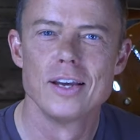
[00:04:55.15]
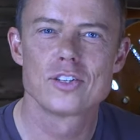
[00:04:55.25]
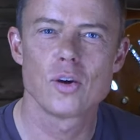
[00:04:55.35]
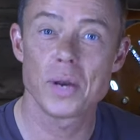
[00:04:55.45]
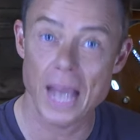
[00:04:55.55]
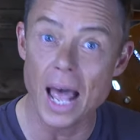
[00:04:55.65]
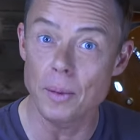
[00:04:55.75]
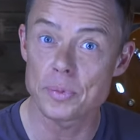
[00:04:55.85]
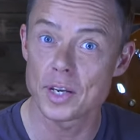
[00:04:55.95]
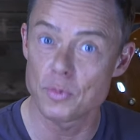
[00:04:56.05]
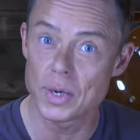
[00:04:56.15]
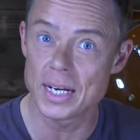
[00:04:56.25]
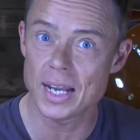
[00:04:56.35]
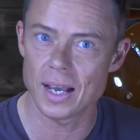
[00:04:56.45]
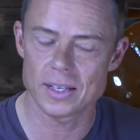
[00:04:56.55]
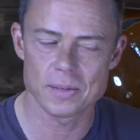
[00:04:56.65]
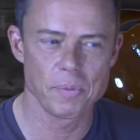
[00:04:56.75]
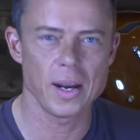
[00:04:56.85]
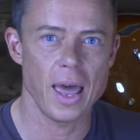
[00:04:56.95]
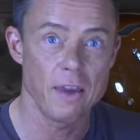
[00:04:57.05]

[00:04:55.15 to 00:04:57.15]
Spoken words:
So it helps, it really does. But